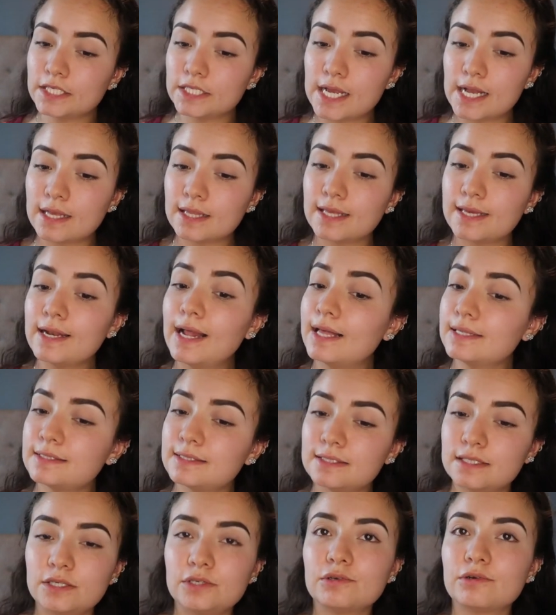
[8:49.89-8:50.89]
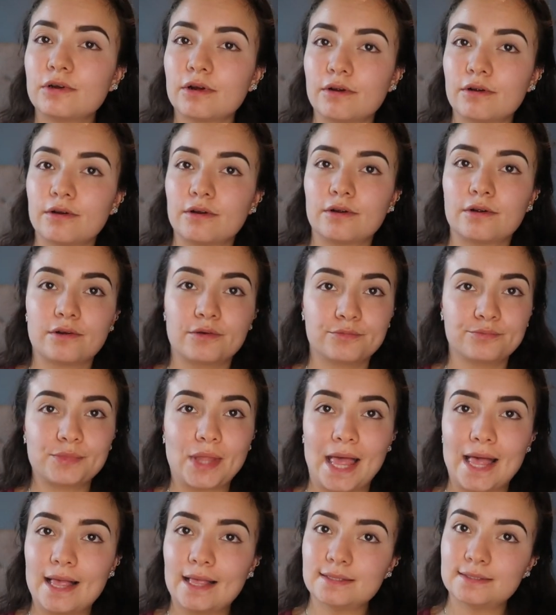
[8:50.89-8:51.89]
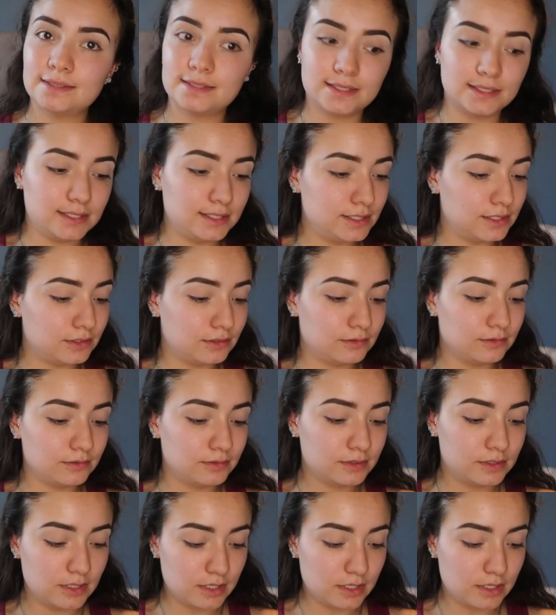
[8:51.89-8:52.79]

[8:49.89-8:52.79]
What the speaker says: Jaclyn, I see you, girl. I see you.